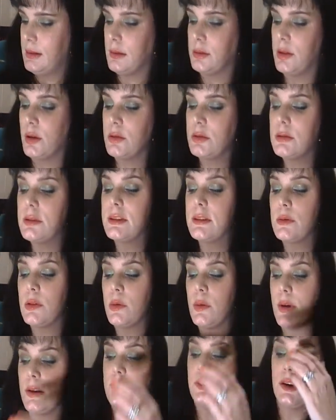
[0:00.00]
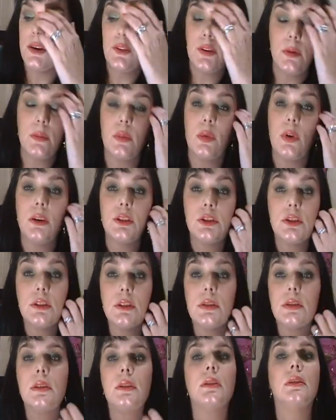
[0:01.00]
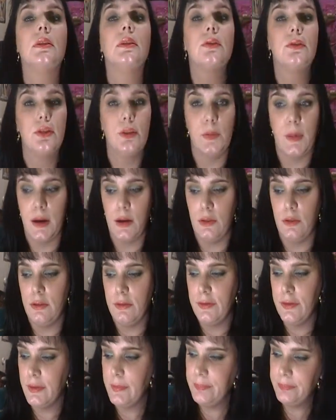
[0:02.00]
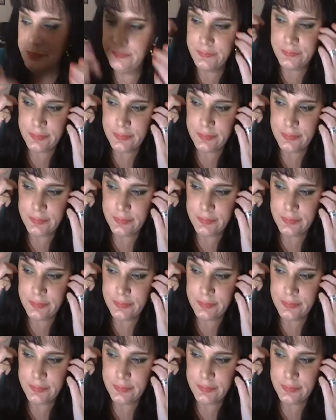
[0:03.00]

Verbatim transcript: So those are some of my favorite brushes from e.l.f.